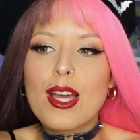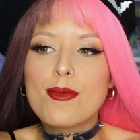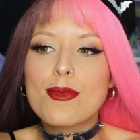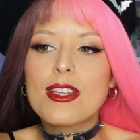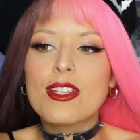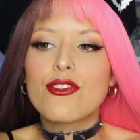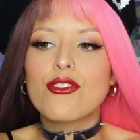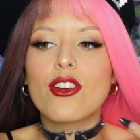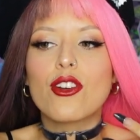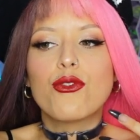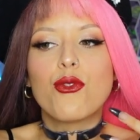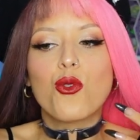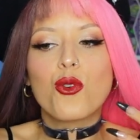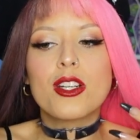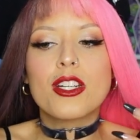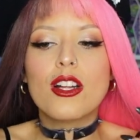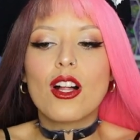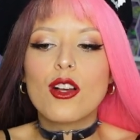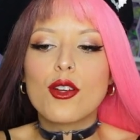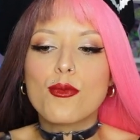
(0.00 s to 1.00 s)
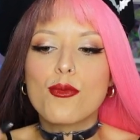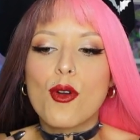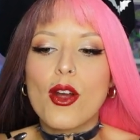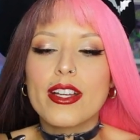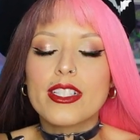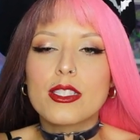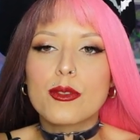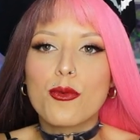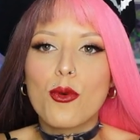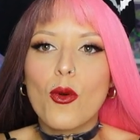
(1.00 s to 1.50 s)
I mean, for a $40
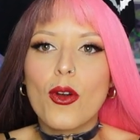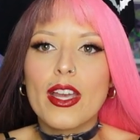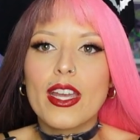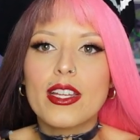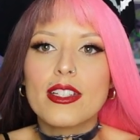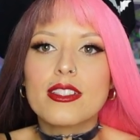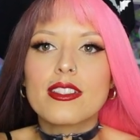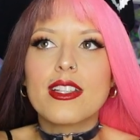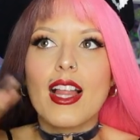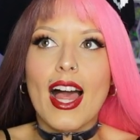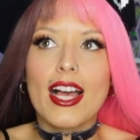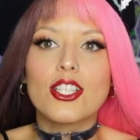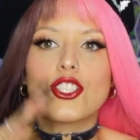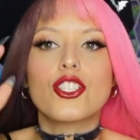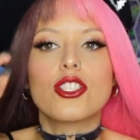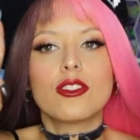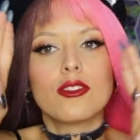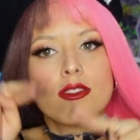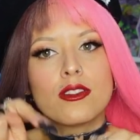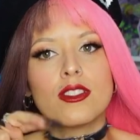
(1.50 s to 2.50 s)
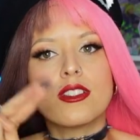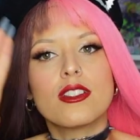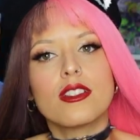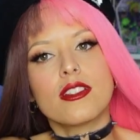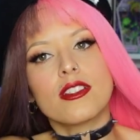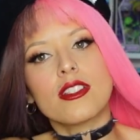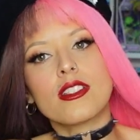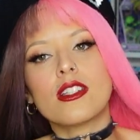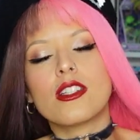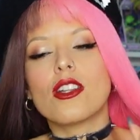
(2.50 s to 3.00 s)
price point slash
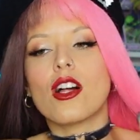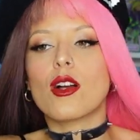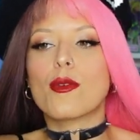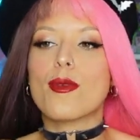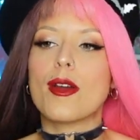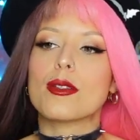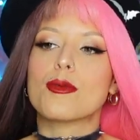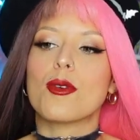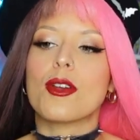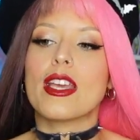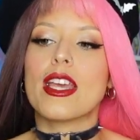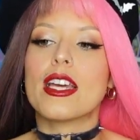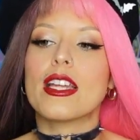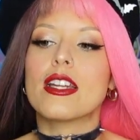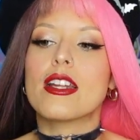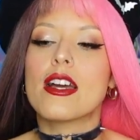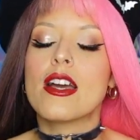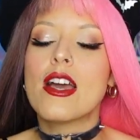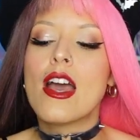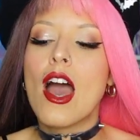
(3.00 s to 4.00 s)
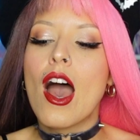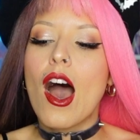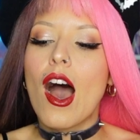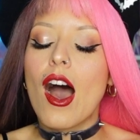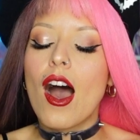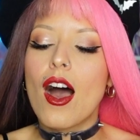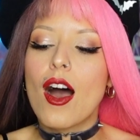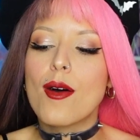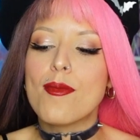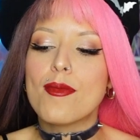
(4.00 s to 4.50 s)
$60 price point Canada.
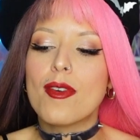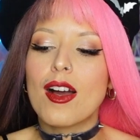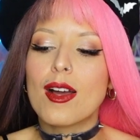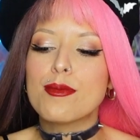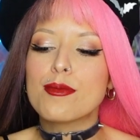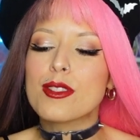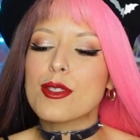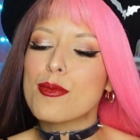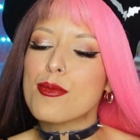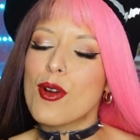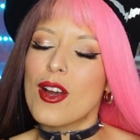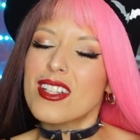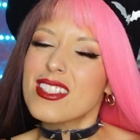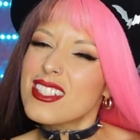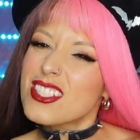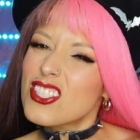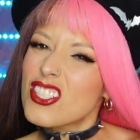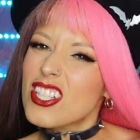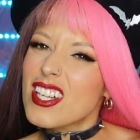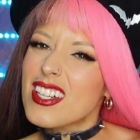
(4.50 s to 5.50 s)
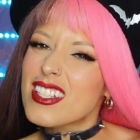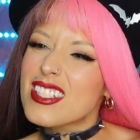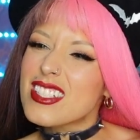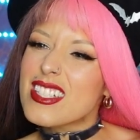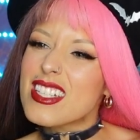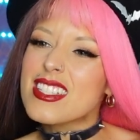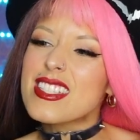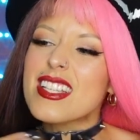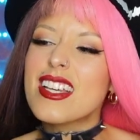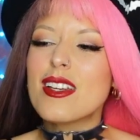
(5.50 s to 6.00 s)
Um, I'm surprised that she kind of
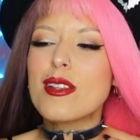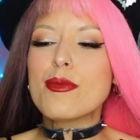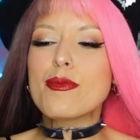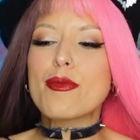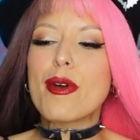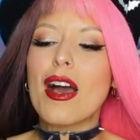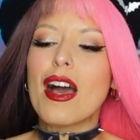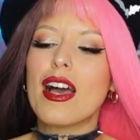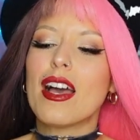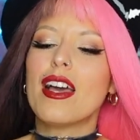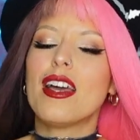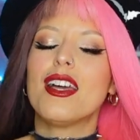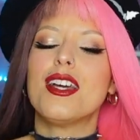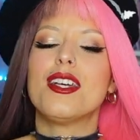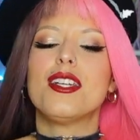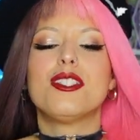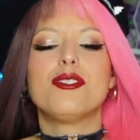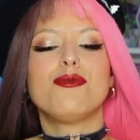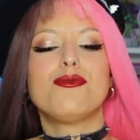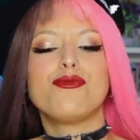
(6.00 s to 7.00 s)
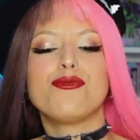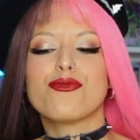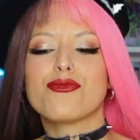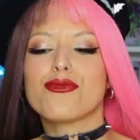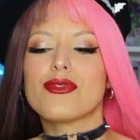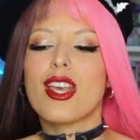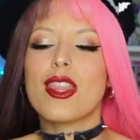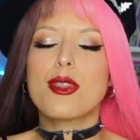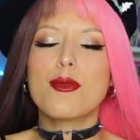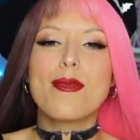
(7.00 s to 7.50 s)
doesn't, but
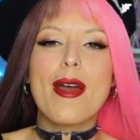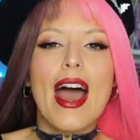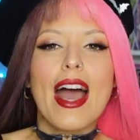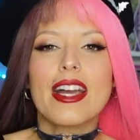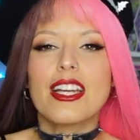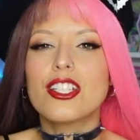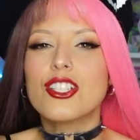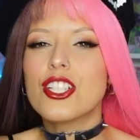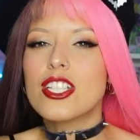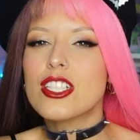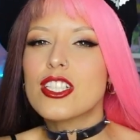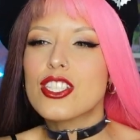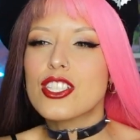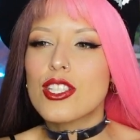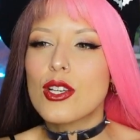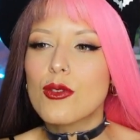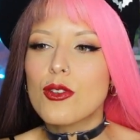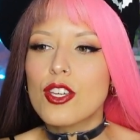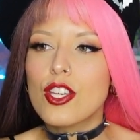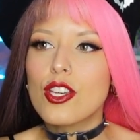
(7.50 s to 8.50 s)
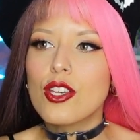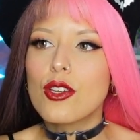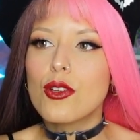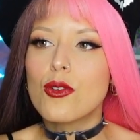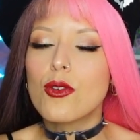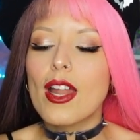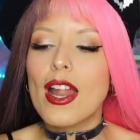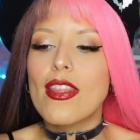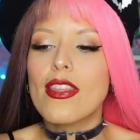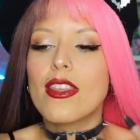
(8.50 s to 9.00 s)
the packaging is so
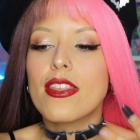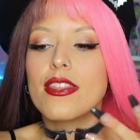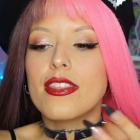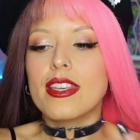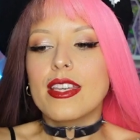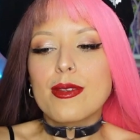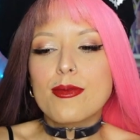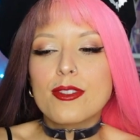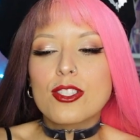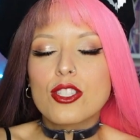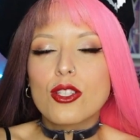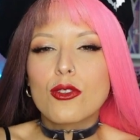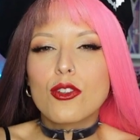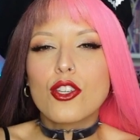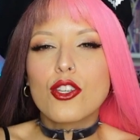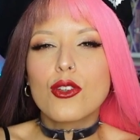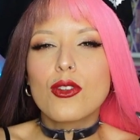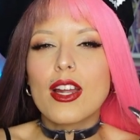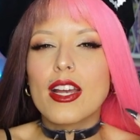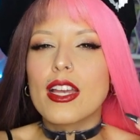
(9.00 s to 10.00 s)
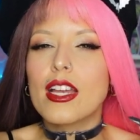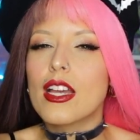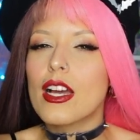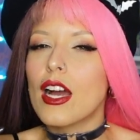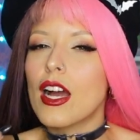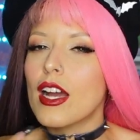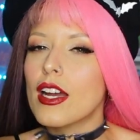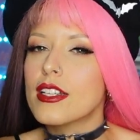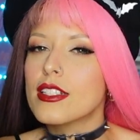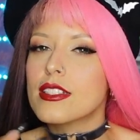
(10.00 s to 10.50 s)
cute and the theme is so cute. I can
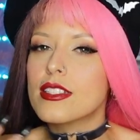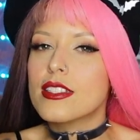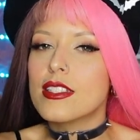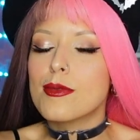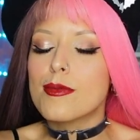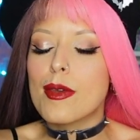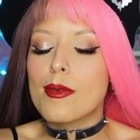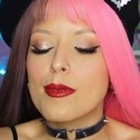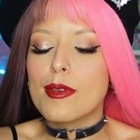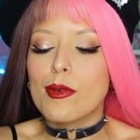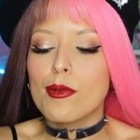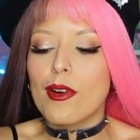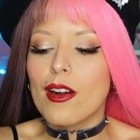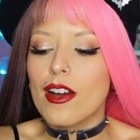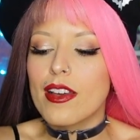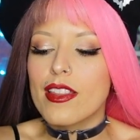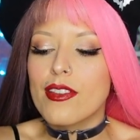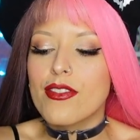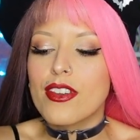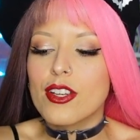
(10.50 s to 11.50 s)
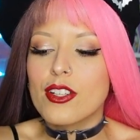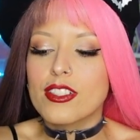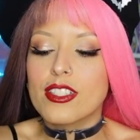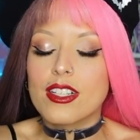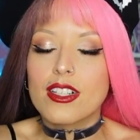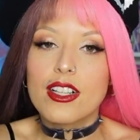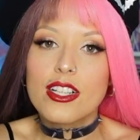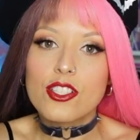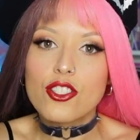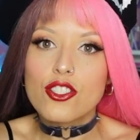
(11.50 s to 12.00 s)
kind of see maybe why they figure it's
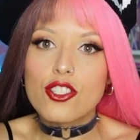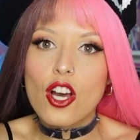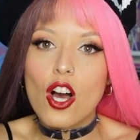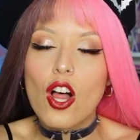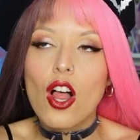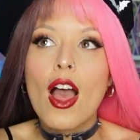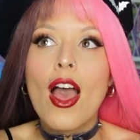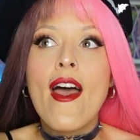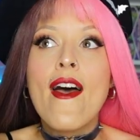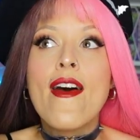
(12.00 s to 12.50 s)
a collector doll.